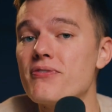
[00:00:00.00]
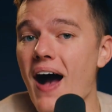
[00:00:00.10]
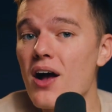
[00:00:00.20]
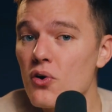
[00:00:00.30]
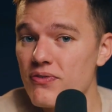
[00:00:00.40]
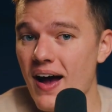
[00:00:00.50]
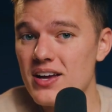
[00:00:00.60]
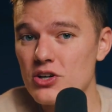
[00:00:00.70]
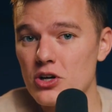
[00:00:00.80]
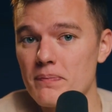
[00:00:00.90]
file
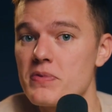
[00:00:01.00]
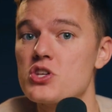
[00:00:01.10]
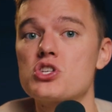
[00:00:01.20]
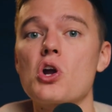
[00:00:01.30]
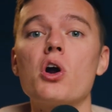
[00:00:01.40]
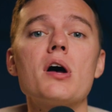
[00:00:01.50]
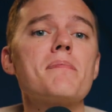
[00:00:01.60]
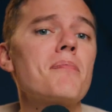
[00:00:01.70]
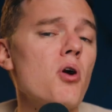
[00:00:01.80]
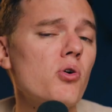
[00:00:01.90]
finder,
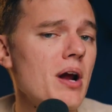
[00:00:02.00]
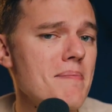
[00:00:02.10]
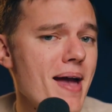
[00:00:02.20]
startup program